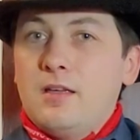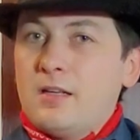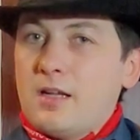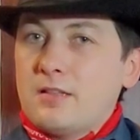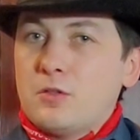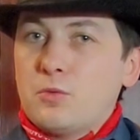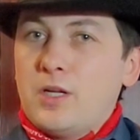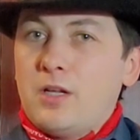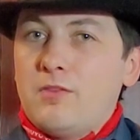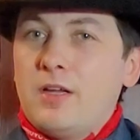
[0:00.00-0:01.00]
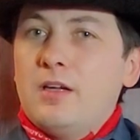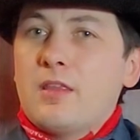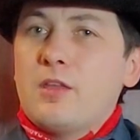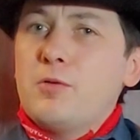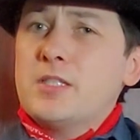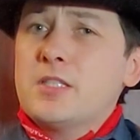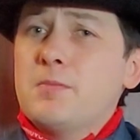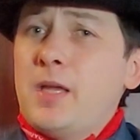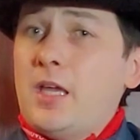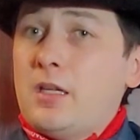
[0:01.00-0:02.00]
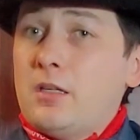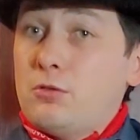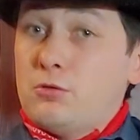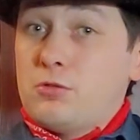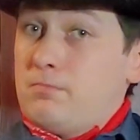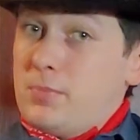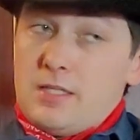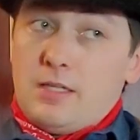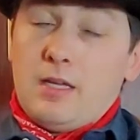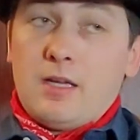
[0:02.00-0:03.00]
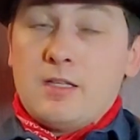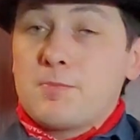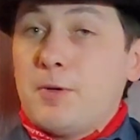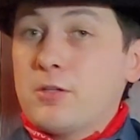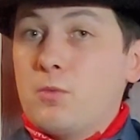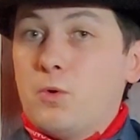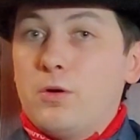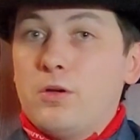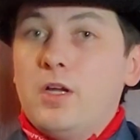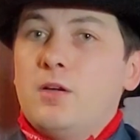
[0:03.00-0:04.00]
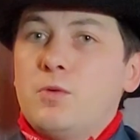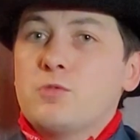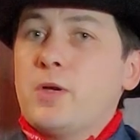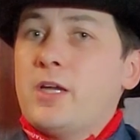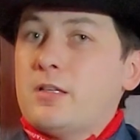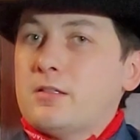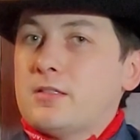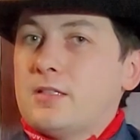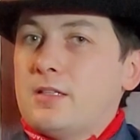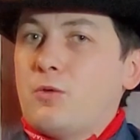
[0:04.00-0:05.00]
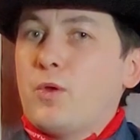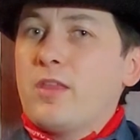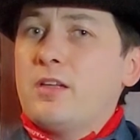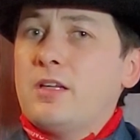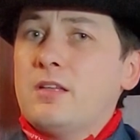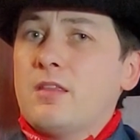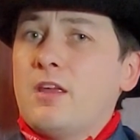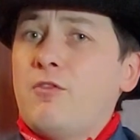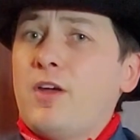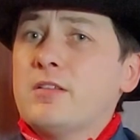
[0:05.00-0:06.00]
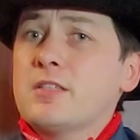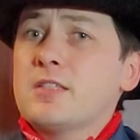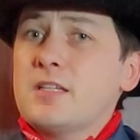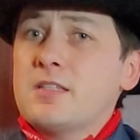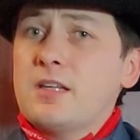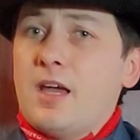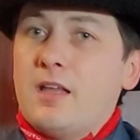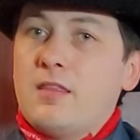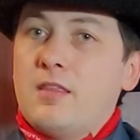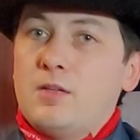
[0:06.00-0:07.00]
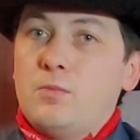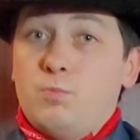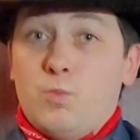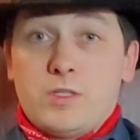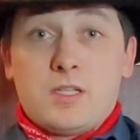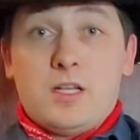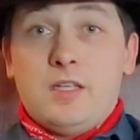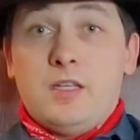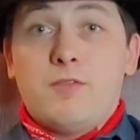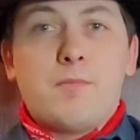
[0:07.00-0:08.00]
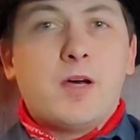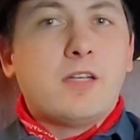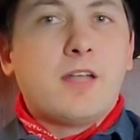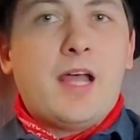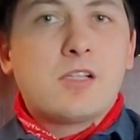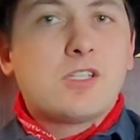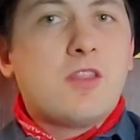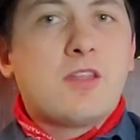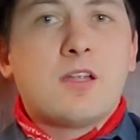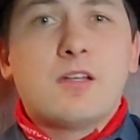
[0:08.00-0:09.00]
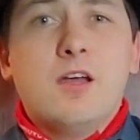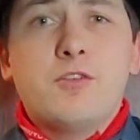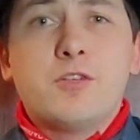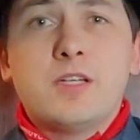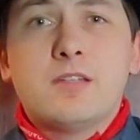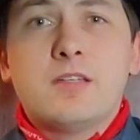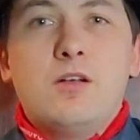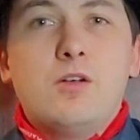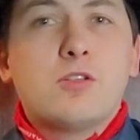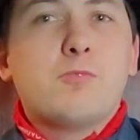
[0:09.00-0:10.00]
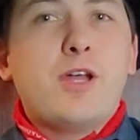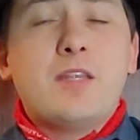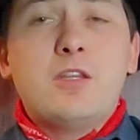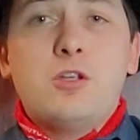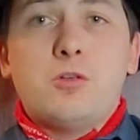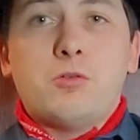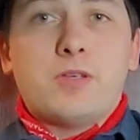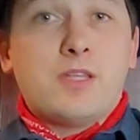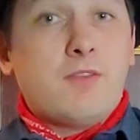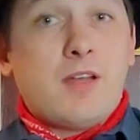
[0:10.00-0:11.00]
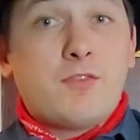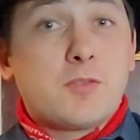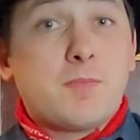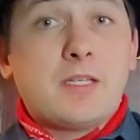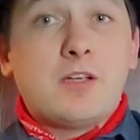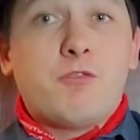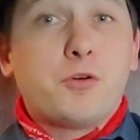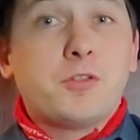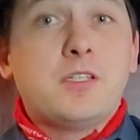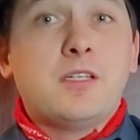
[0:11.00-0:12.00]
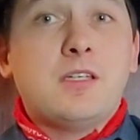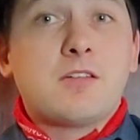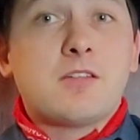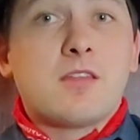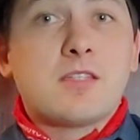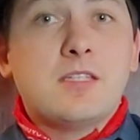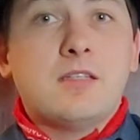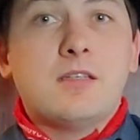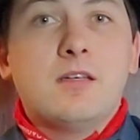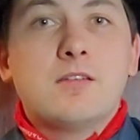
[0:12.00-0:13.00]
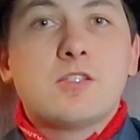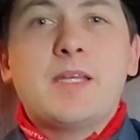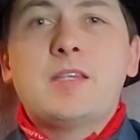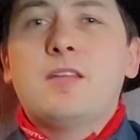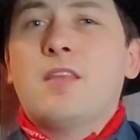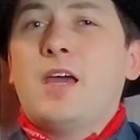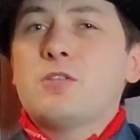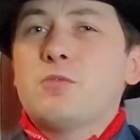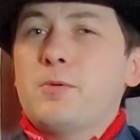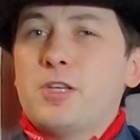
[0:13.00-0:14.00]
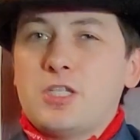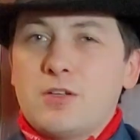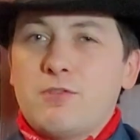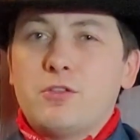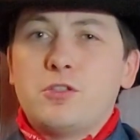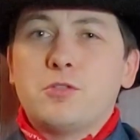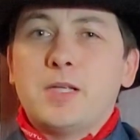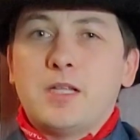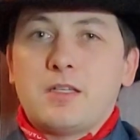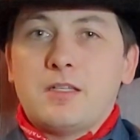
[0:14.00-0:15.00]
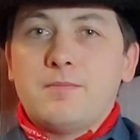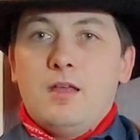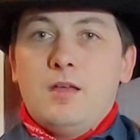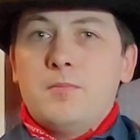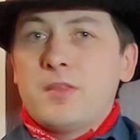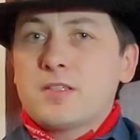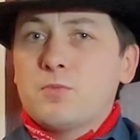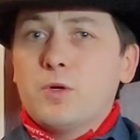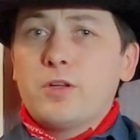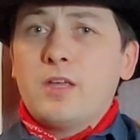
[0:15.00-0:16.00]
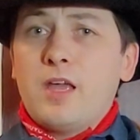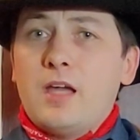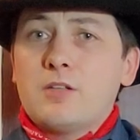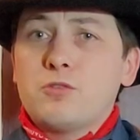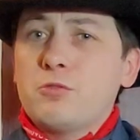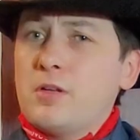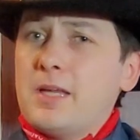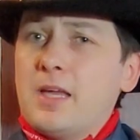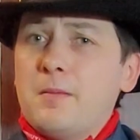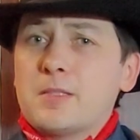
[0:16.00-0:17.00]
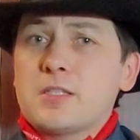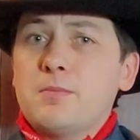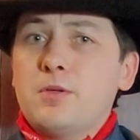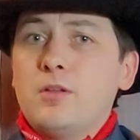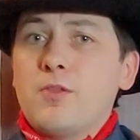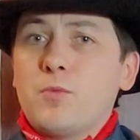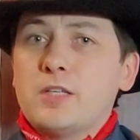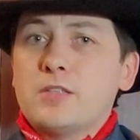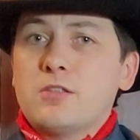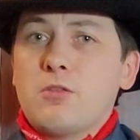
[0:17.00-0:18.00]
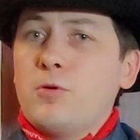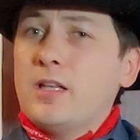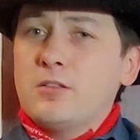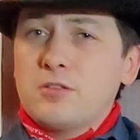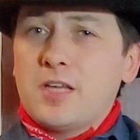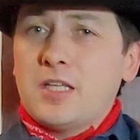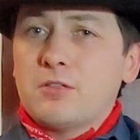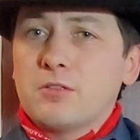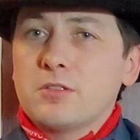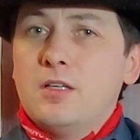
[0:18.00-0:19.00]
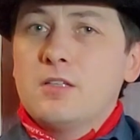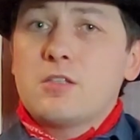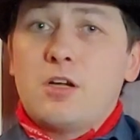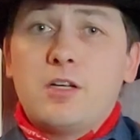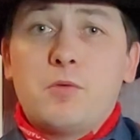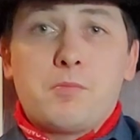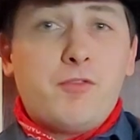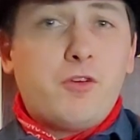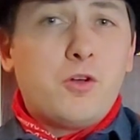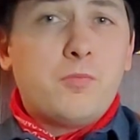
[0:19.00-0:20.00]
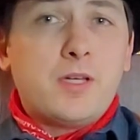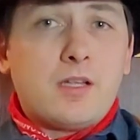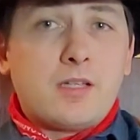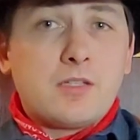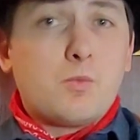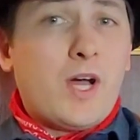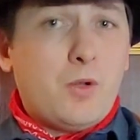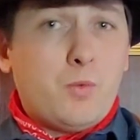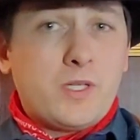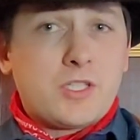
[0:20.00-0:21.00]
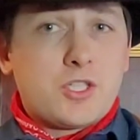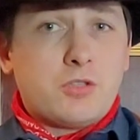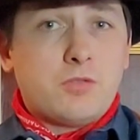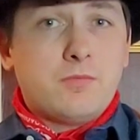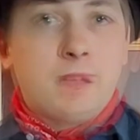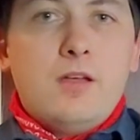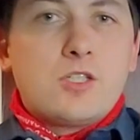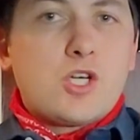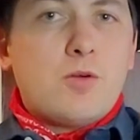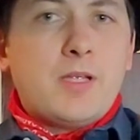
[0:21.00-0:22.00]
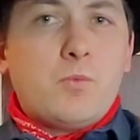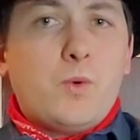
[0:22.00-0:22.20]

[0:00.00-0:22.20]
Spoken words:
in 1912, the USS Maine, whose sinking had sparked the war, was raised, and within it they found a Stetson hat that, once cleaned of the mud and algae that had covered it, looked brand new even after spending 14 years in the sea, cementing the hat's reputation for durability. But this working hat truly became a symbol of the West through entertainers, starting with Buffalo Bill and his Wild West show. Showman